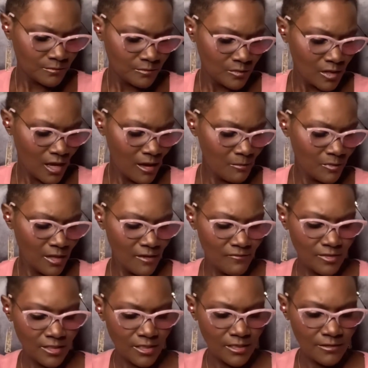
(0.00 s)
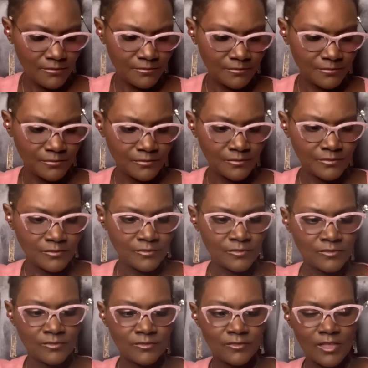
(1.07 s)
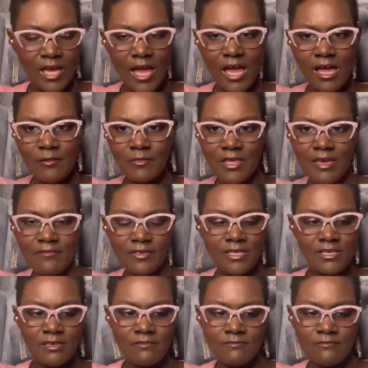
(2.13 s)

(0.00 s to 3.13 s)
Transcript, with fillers: I'm loving it. I'm loving it.